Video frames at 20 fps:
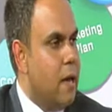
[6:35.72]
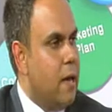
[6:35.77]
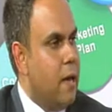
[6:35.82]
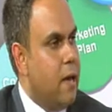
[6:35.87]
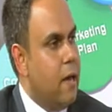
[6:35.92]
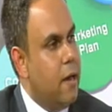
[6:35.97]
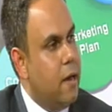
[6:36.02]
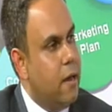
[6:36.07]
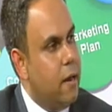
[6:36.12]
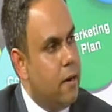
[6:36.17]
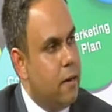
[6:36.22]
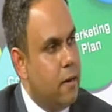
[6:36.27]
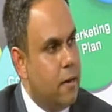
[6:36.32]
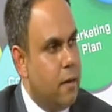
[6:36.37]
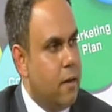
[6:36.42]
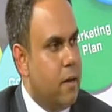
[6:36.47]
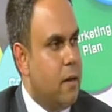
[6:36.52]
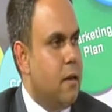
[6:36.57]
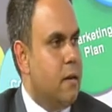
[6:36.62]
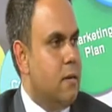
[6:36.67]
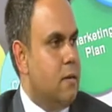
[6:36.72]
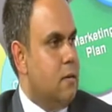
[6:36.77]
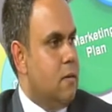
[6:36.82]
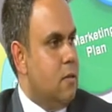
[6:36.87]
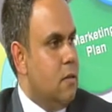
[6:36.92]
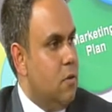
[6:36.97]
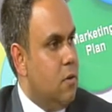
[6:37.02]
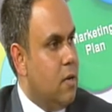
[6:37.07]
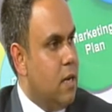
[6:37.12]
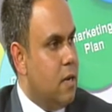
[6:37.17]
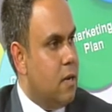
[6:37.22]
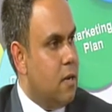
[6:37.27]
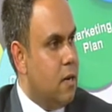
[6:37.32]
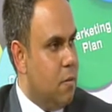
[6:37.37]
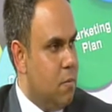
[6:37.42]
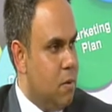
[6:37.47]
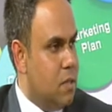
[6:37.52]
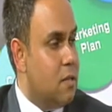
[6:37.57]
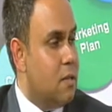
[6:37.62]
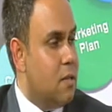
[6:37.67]
And you get
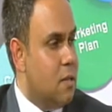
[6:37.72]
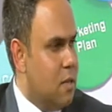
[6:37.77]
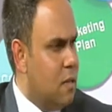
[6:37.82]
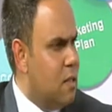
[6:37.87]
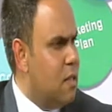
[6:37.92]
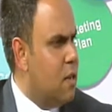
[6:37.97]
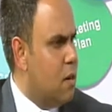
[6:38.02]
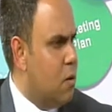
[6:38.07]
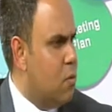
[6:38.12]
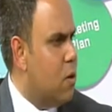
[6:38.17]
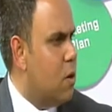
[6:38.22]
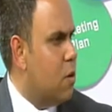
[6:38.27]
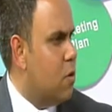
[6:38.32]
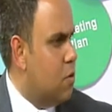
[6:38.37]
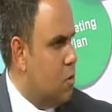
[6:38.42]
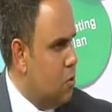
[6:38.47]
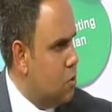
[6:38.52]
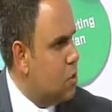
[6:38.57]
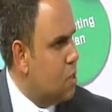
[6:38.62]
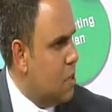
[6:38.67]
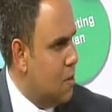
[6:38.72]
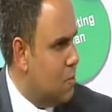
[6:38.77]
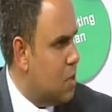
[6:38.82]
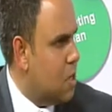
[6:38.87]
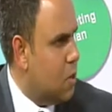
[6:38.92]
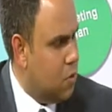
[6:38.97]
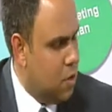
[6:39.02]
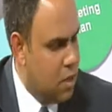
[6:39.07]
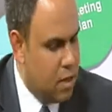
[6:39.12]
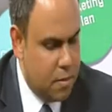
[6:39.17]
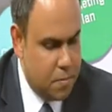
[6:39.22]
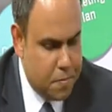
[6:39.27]
100%. There are one or two schemes out there.